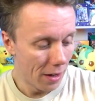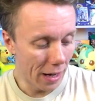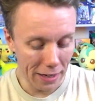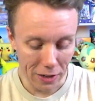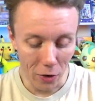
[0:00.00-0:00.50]

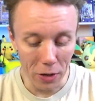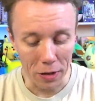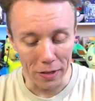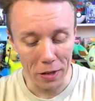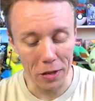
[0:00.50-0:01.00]
And
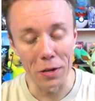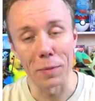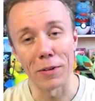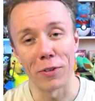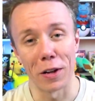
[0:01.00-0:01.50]
honestly, this isn't
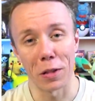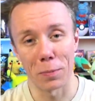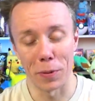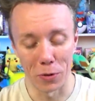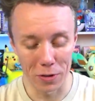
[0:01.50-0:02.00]
my first
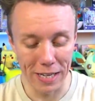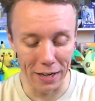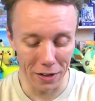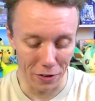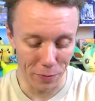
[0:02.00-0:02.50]
tin of